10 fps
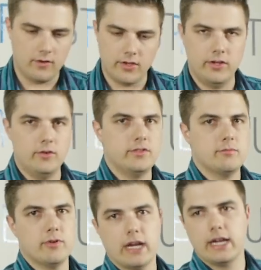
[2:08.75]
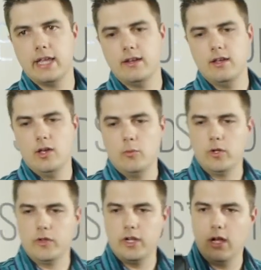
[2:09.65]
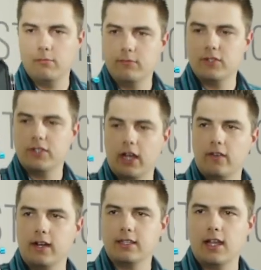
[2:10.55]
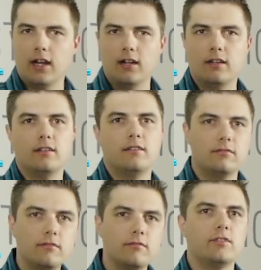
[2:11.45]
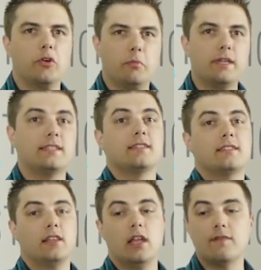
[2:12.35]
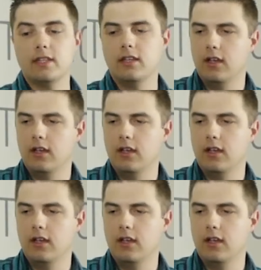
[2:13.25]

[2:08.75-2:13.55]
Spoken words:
All you do is you bring it in, wheel it up, stick it right there. You're in business, and I love it.